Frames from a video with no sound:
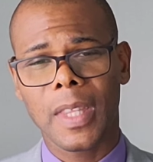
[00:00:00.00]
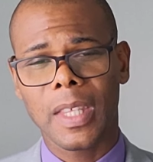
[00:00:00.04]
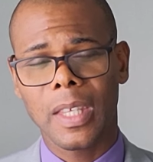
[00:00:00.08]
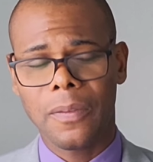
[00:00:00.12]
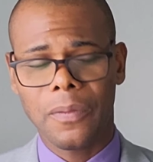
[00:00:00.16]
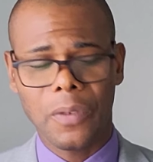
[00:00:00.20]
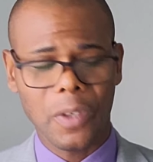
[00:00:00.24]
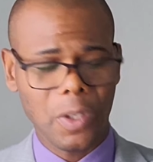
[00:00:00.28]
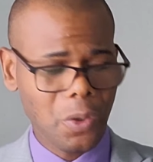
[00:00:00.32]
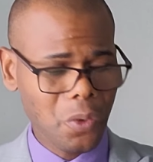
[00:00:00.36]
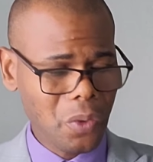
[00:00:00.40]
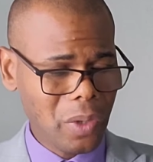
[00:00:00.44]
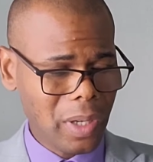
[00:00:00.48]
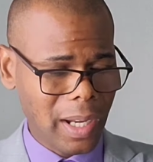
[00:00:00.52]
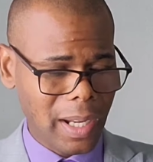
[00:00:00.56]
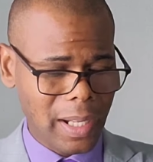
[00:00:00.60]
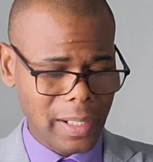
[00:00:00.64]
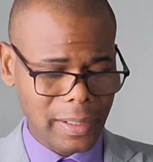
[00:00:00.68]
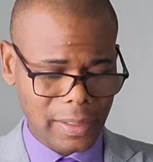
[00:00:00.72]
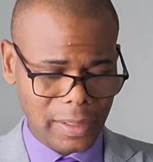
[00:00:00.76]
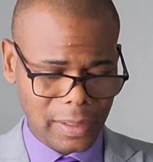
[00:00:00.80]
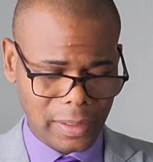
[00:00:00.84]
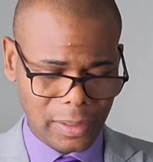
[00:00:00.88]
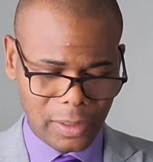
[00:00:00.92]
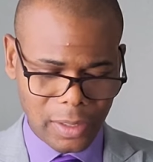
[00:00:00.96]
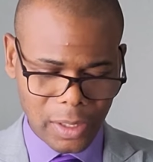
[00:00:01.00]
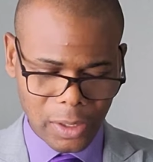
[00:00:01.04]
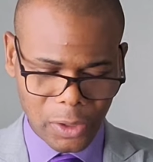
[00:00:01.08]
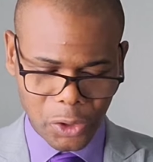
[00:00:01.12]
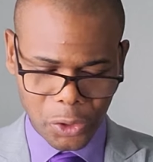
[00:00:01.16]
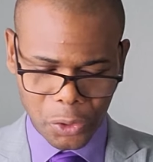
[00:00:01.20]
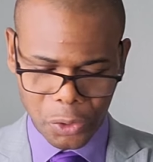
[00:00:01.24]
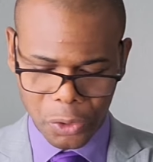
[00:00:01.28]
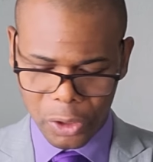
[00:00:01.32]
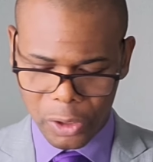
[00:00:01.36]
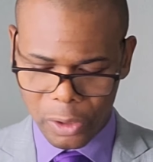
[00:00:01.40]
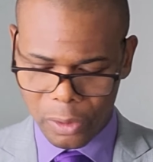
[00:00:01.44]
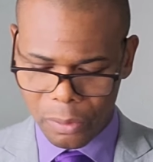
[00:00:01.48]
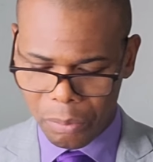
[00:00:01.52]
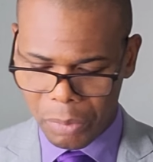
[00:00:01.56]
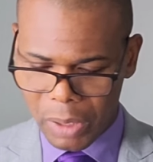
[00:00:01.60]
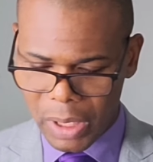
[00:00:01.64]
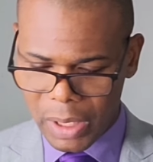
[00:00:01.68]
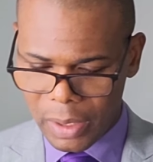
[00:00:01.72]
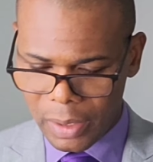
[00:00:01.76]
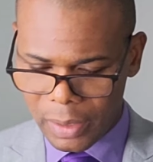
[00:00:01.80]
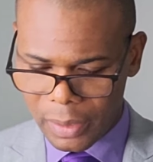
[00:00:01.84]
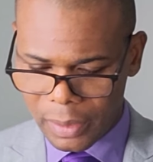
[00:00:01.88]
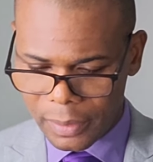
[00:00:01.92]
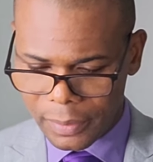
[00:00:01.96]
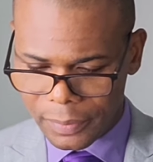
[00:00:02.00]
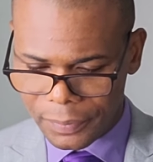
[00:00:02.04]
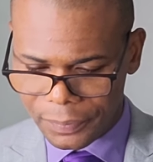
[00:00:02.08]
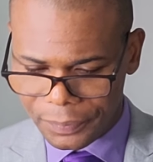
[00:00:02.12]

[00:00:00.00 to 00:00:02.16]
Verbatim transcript: If you look at Deuteronomy